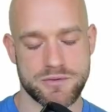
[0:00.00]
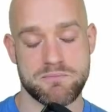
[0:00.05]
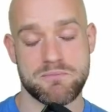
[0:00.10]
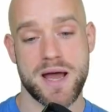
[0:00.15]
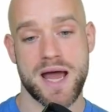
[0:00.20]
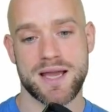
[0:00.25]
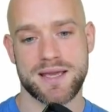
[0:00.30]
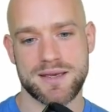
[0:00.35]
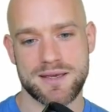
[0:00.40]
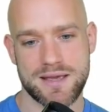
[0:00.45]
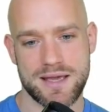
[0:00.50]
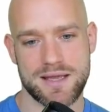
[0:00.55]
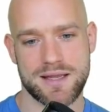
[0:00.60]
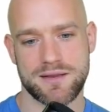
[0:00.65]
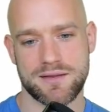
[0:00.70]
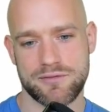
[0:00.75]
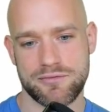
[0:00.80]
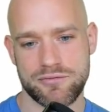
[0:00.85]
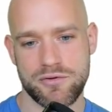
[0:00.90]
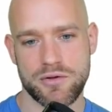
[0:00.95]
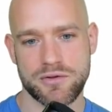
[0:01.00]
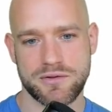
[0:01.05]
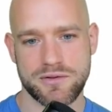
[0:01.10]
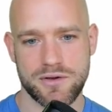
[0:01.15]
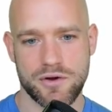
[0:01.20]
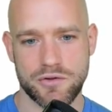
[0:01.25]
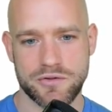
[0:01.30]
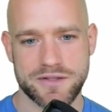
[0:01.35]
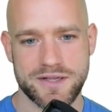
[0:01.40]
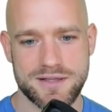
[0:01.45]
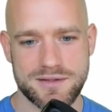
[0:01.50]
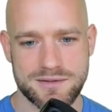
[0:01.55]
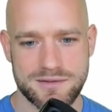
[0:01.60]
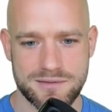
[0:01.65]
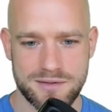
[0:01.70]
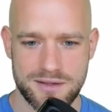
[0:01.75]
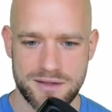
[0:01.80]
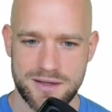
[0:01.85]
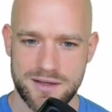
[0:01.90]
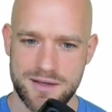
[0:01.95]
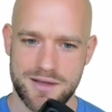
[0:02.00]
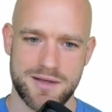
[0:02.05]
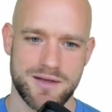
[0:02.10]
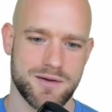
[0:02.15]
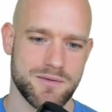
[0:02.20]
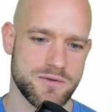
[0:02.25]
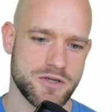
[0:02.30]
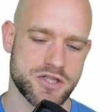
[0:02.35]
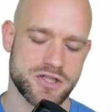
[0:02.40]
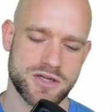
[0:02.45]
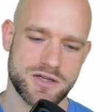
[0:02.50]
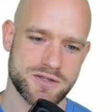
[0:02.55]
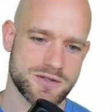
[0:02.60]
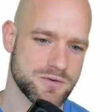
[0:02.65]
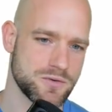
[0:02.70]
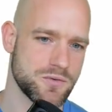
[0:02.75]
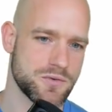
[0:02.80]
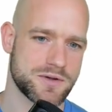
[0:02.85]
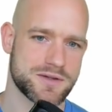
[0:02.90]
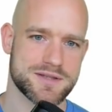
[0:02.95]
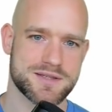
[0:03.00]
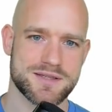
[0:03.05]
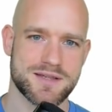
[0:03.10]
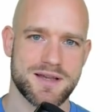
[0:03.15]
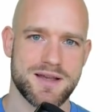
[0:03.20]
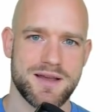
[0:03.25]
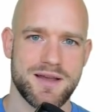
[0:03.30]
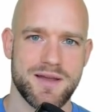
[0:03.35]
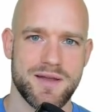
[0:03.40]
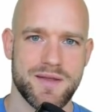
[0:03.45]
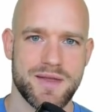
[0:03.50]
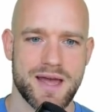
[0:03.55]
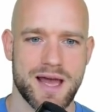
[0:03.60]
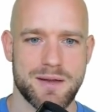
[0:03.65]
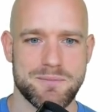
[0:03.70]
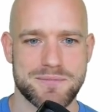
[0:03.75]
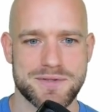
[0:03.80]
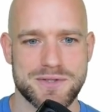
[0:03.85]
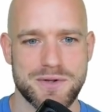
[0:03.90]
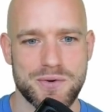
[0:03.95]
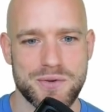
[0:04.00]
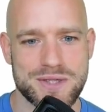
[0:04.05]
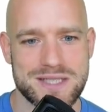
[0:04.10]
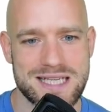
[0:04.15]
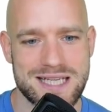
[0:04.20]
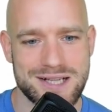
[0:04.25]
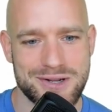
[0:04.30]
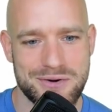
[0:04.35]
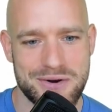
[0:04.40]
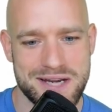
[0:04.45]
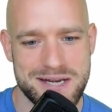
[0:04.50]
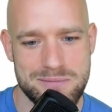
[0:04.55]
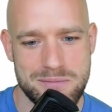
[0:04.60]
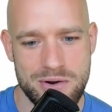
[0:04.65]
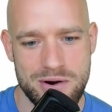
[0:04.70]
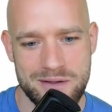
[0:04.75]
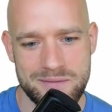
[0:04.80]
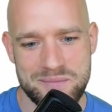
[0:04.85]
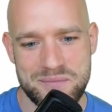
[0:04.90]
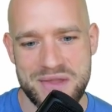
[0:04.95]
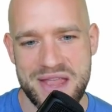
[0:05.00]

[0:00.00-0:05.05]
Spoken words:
back and front content, which just looks absolutely incredible.